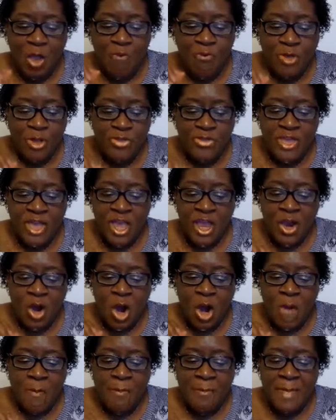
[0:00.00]
For there
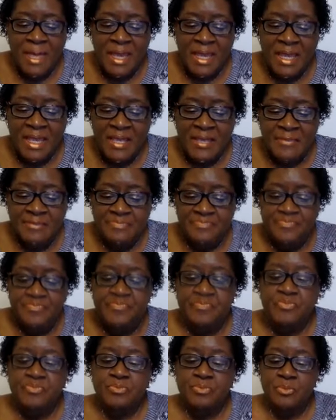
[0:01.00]
are many
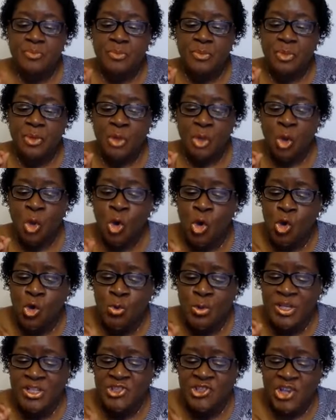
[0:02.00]

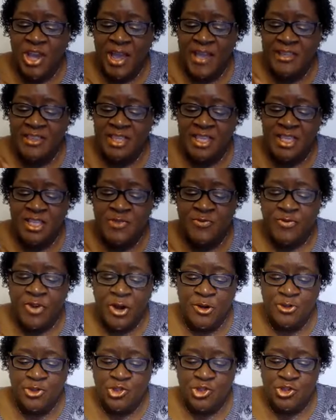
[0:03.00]
who reject these
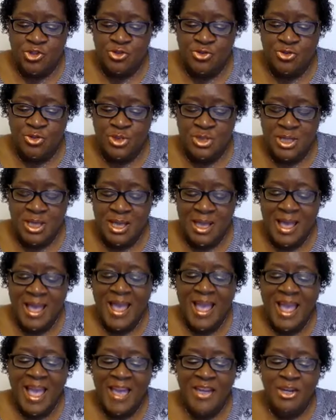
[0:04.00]
virtues
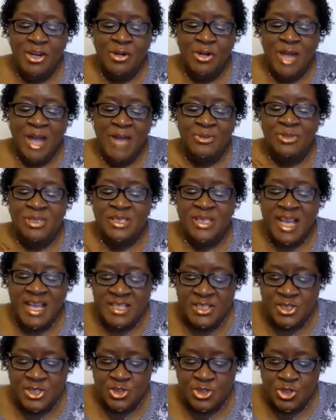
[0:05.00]
and are now
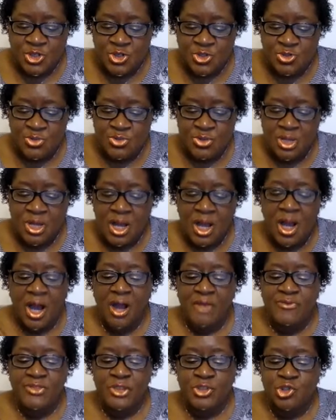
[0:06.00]
destitute
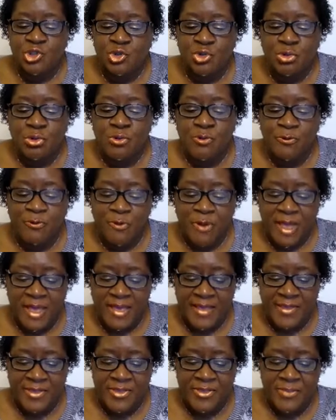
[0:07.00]
of the true
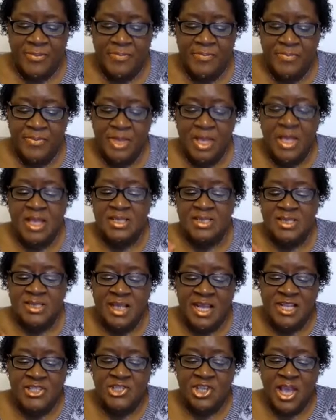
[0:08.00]
faith,
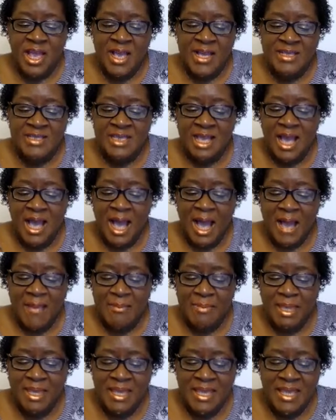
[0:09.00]
such as
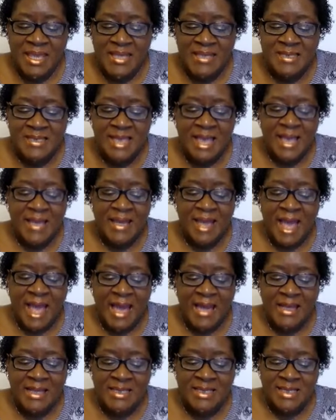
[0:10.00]
Hymenaeus and
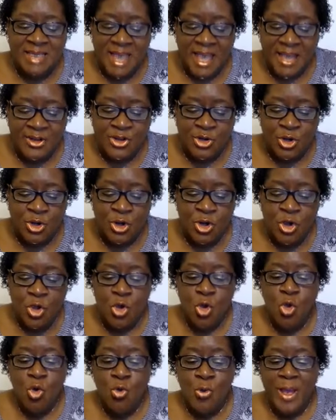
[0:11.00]
Alexander,
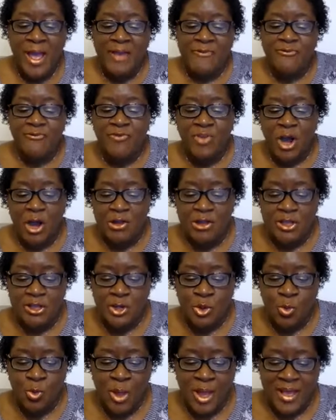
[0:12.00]
who have fallen
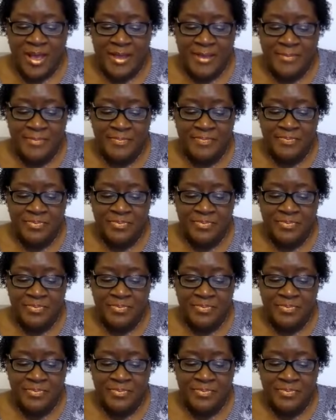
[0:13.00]
away.